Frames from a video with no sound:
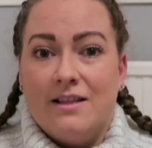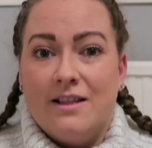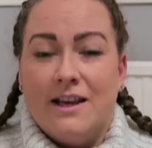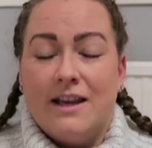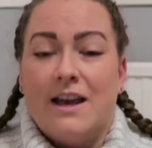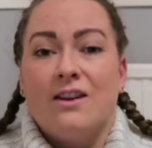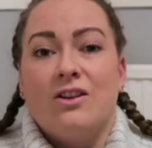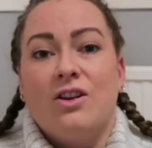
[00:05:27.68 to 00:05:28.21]

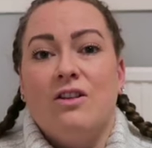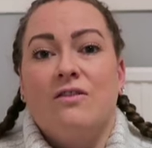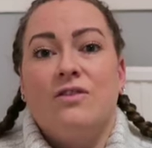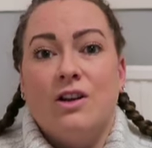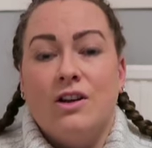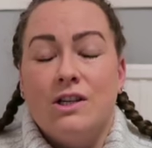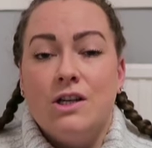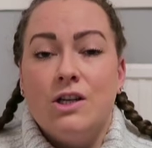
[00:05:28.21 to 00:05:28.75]
like I could have
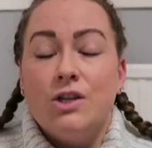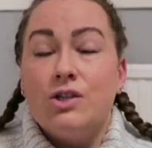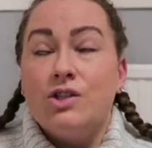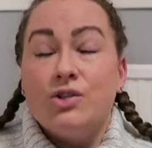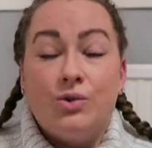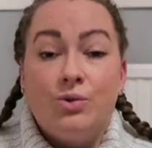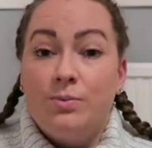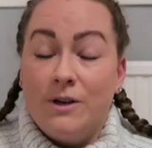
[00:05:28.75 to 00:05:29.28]
done
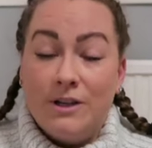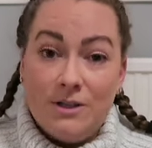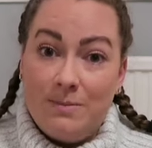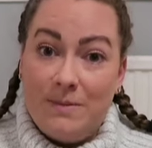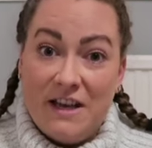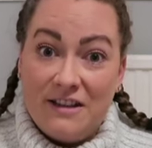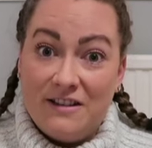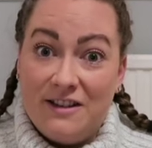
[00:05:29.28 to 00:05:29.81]
so much
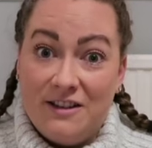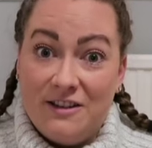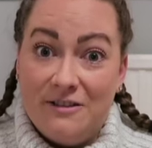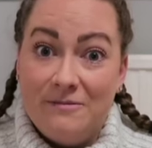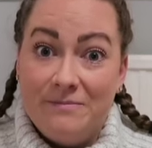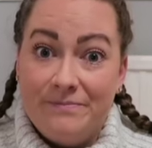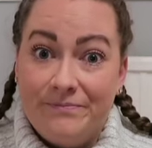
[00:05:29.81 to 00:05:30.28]
better.